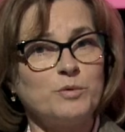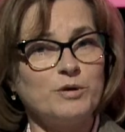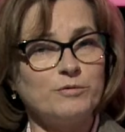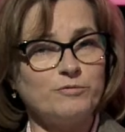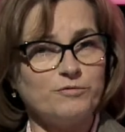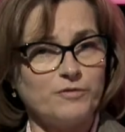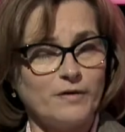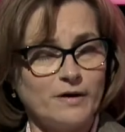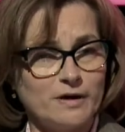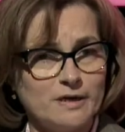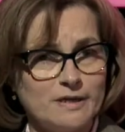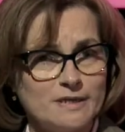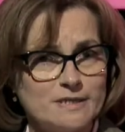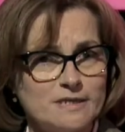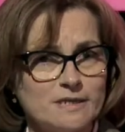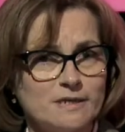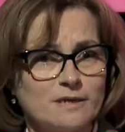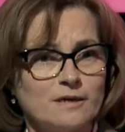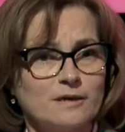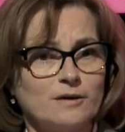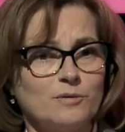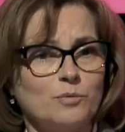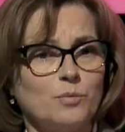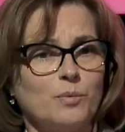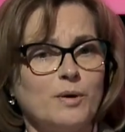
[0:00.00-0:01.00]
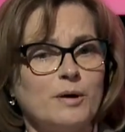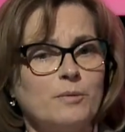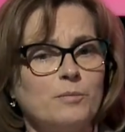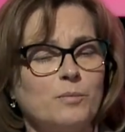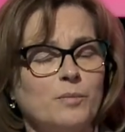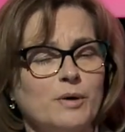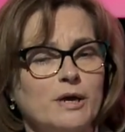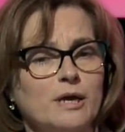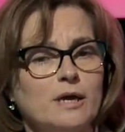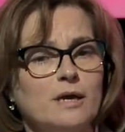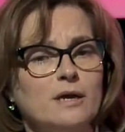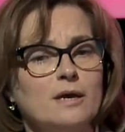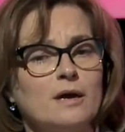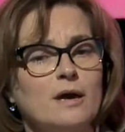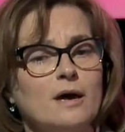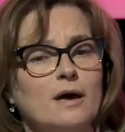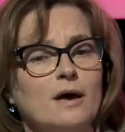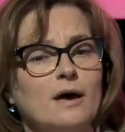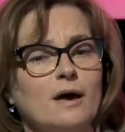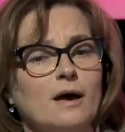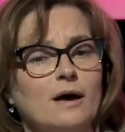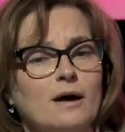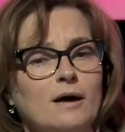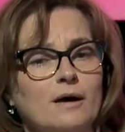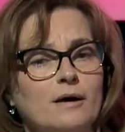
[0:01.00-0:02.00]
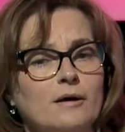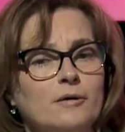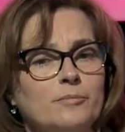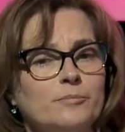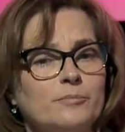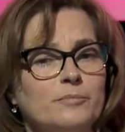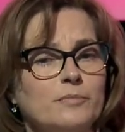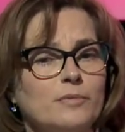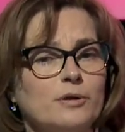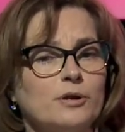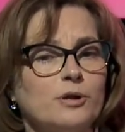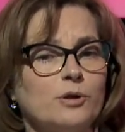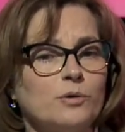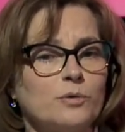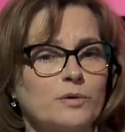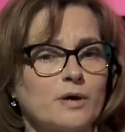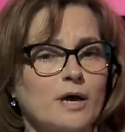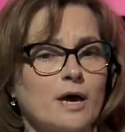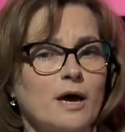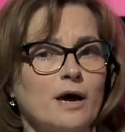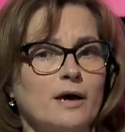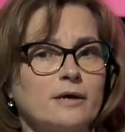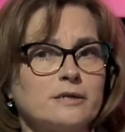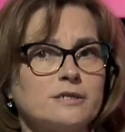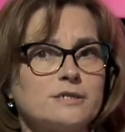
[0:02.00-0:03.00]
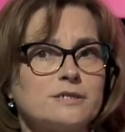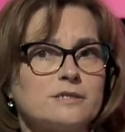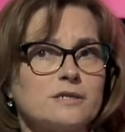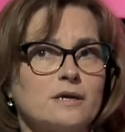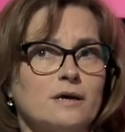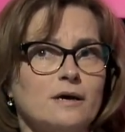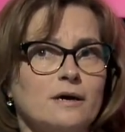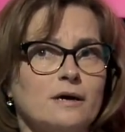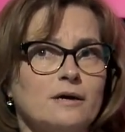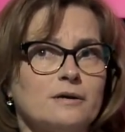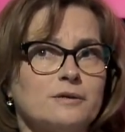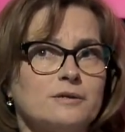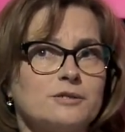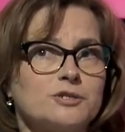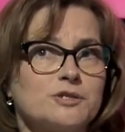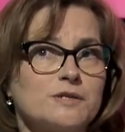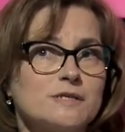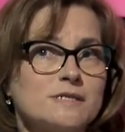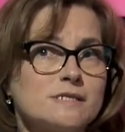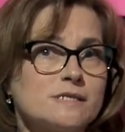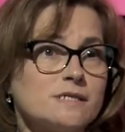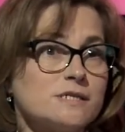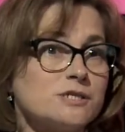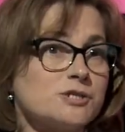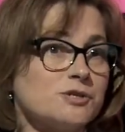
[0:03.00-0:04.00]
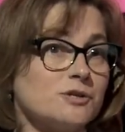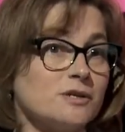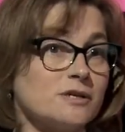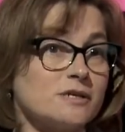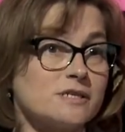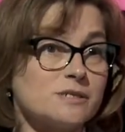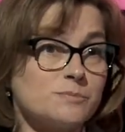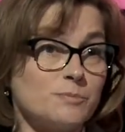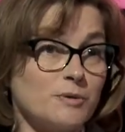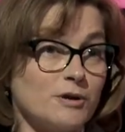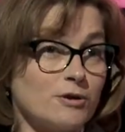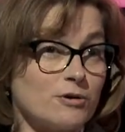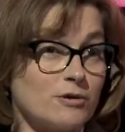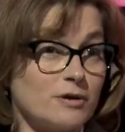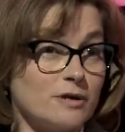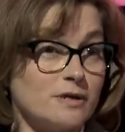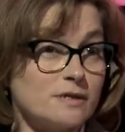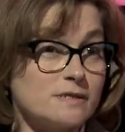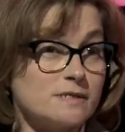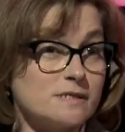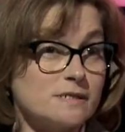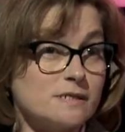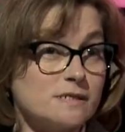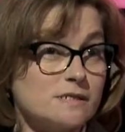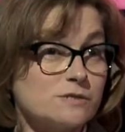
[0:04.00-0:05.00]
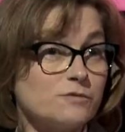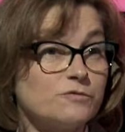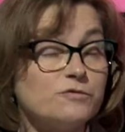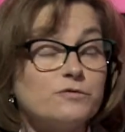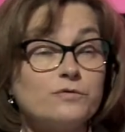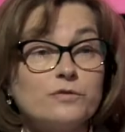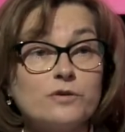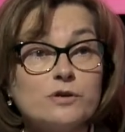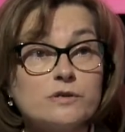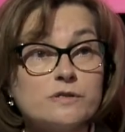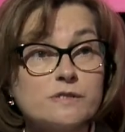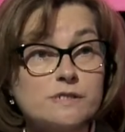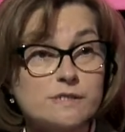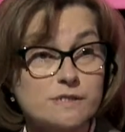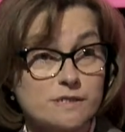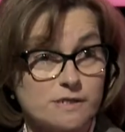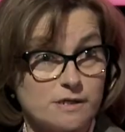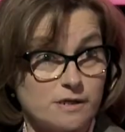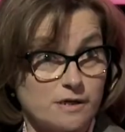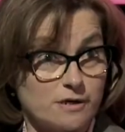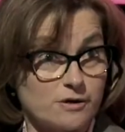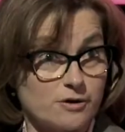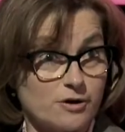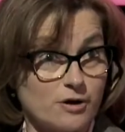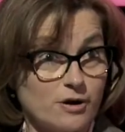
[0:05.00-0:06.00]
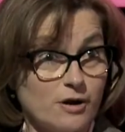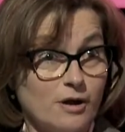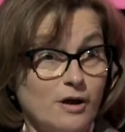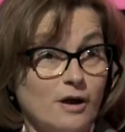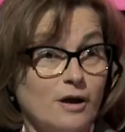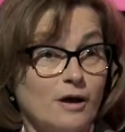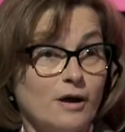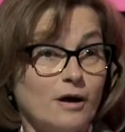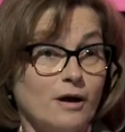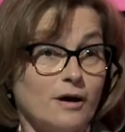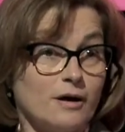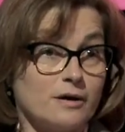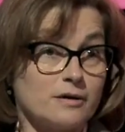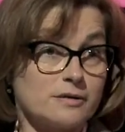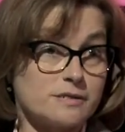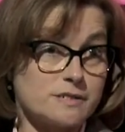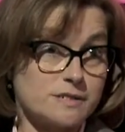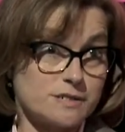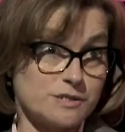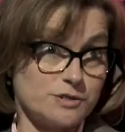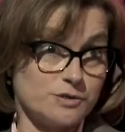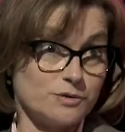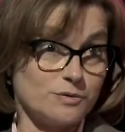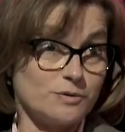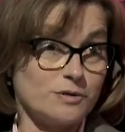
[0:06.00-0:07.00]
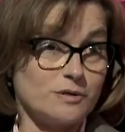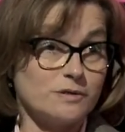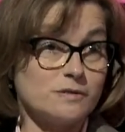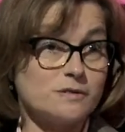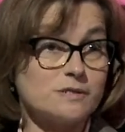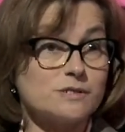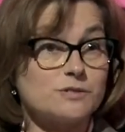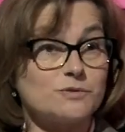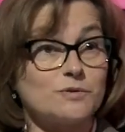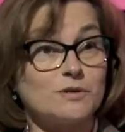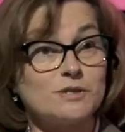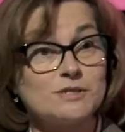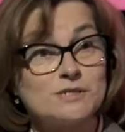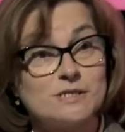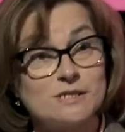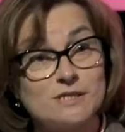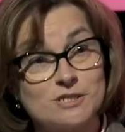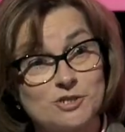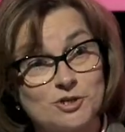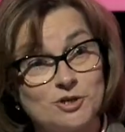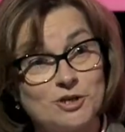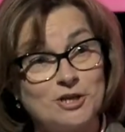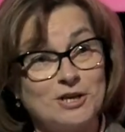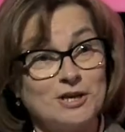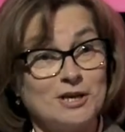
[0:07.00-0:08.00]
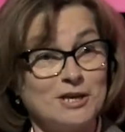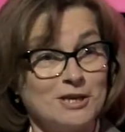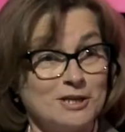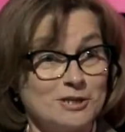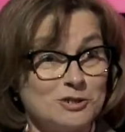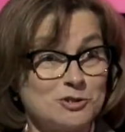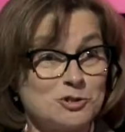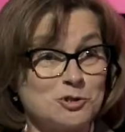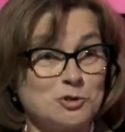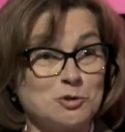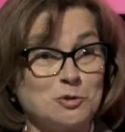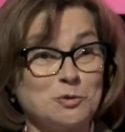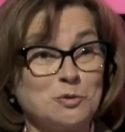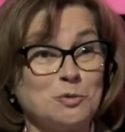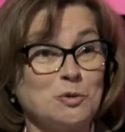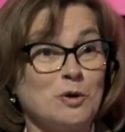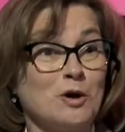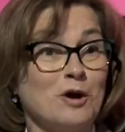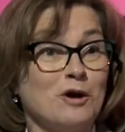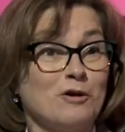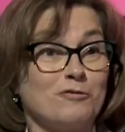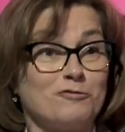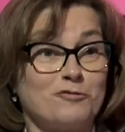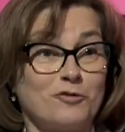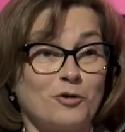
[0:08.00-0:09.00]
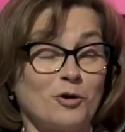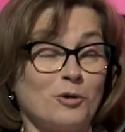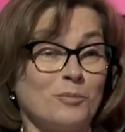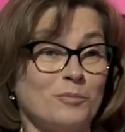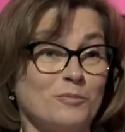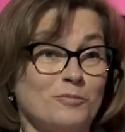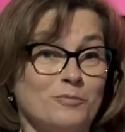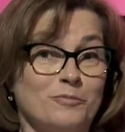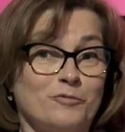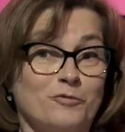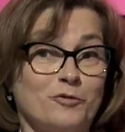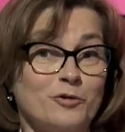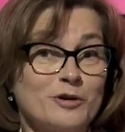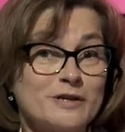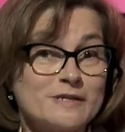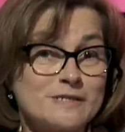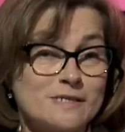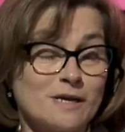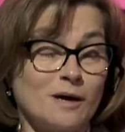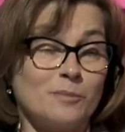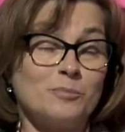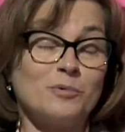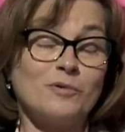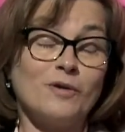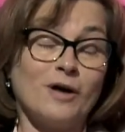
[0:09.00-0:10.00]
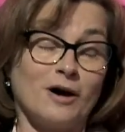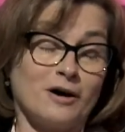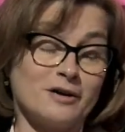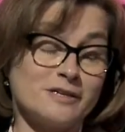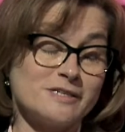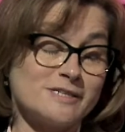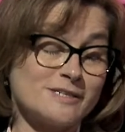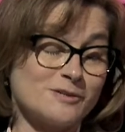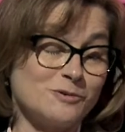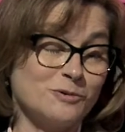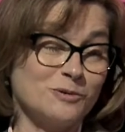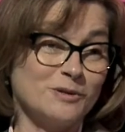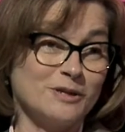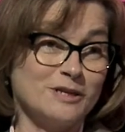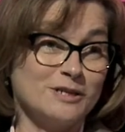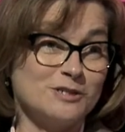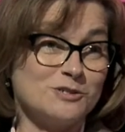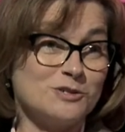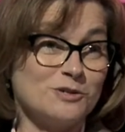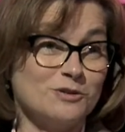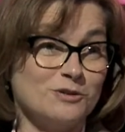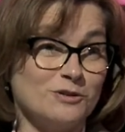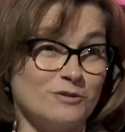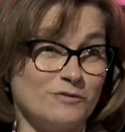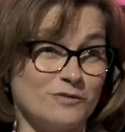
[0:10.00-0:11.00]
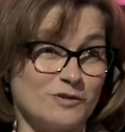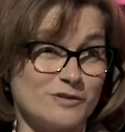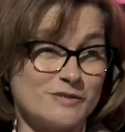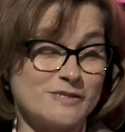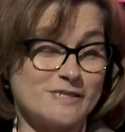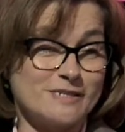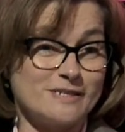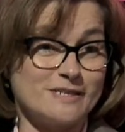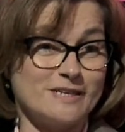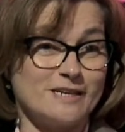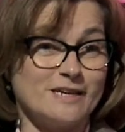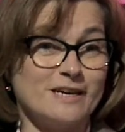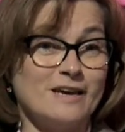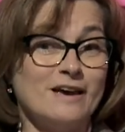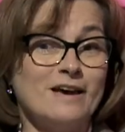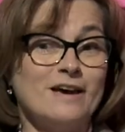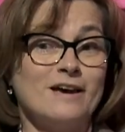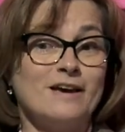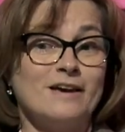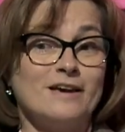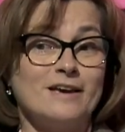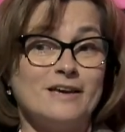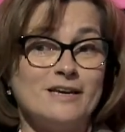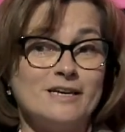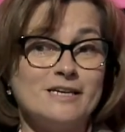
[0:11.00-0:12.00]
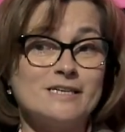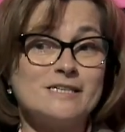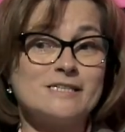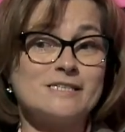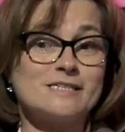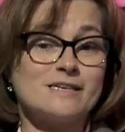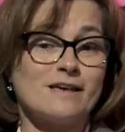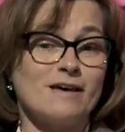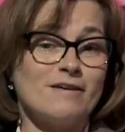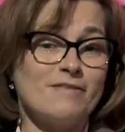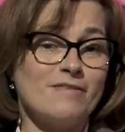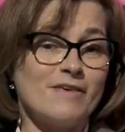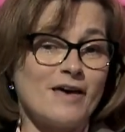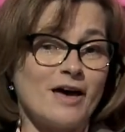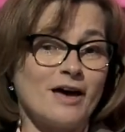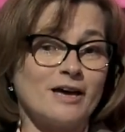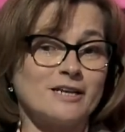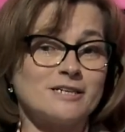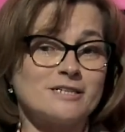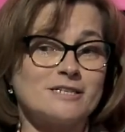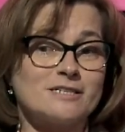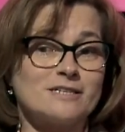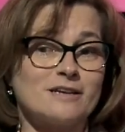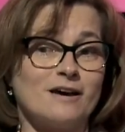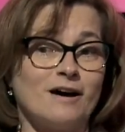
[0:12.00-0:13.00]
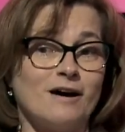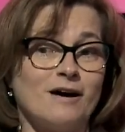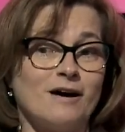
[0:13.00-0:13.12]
we're finding when we look at transition experiences of first year students transitioning into, from, for example, high school into university, is that